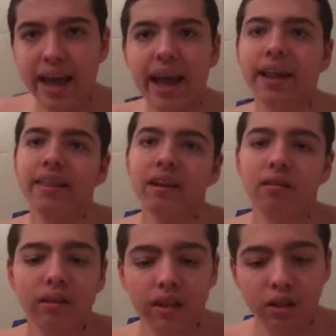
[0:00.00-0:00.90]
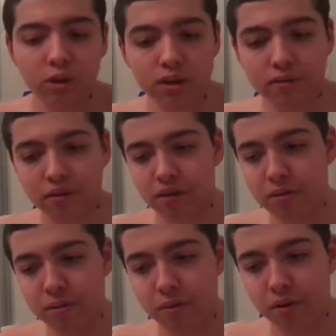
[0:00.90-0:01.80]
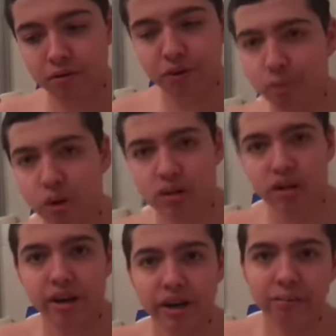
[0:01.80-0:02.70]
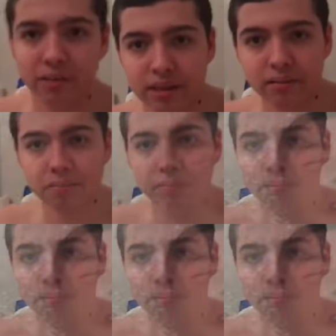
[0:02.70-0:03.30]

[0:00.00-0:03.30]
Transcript: And I think I'm gonna use it for a few more times.